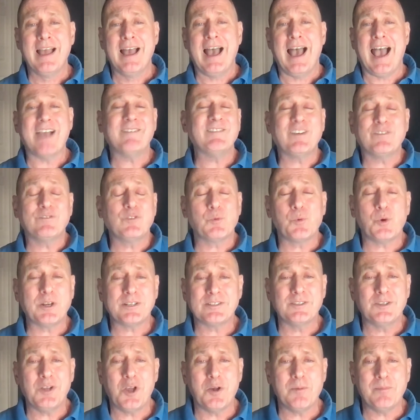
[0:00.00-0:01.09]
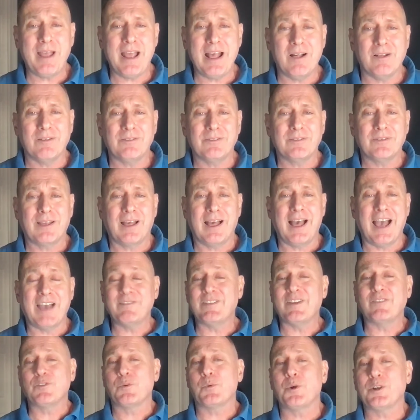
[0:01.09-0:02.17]
I've never worked in home health. I've
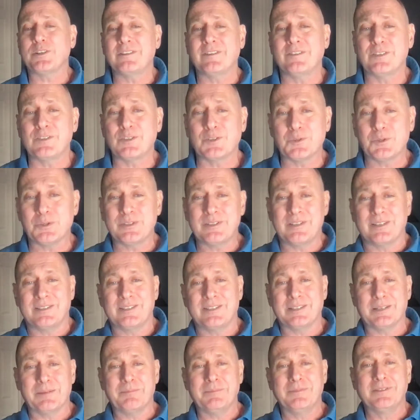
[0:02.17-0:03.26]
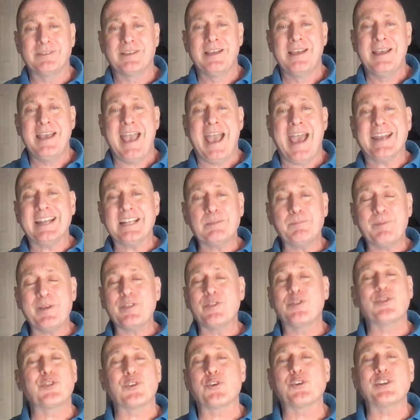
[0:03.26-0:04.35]
never worked in the school systems. And it's been
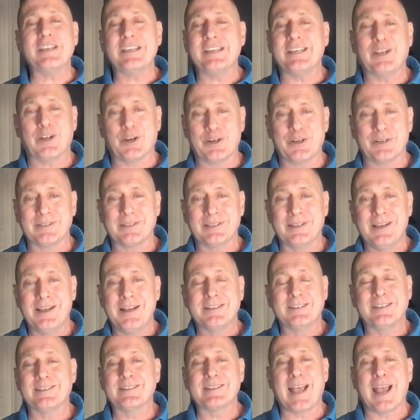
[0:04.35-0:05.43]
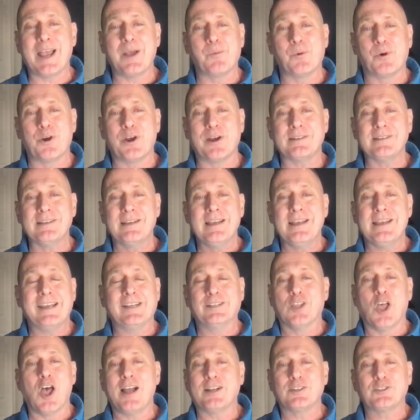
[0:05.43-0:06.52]
30 years since I worked in
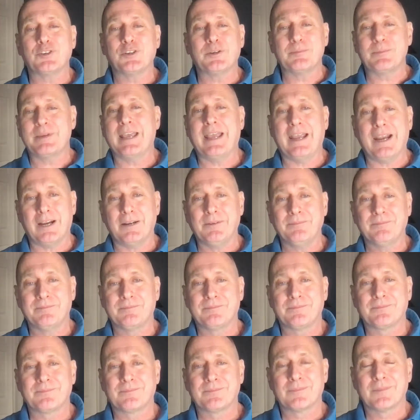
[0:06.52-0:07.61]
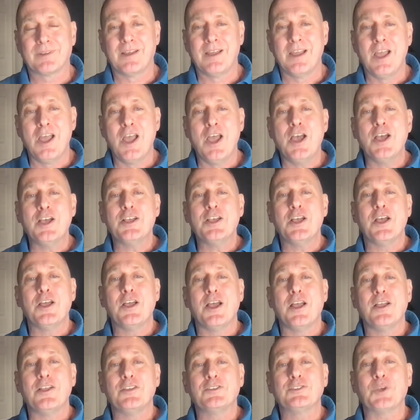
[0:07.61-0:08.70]
long-term care.
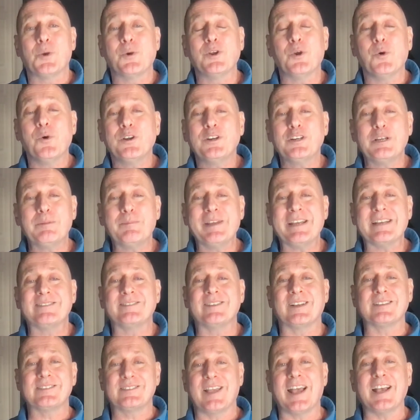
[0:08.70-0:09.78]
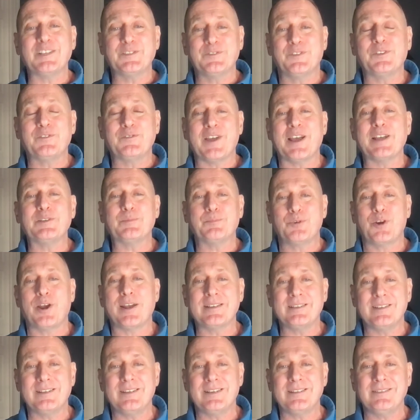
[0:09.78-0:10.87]
So in order to be a successful vice
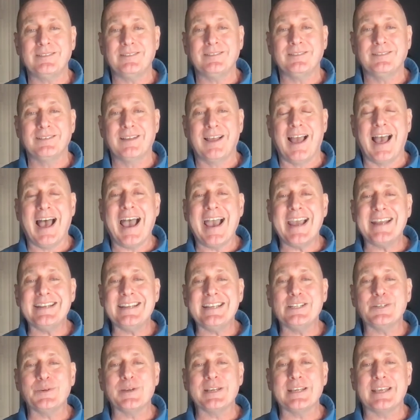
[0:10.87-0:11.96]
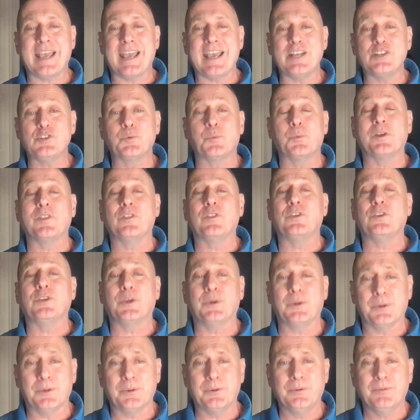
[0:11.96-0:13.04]
president, I need to engage with
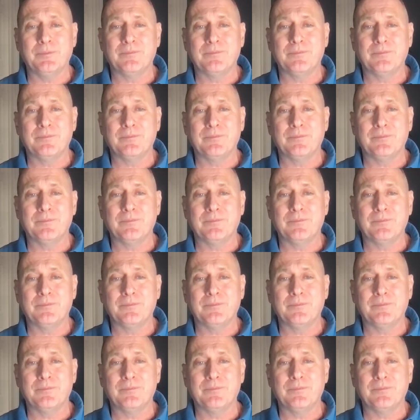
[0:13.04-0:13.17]
you.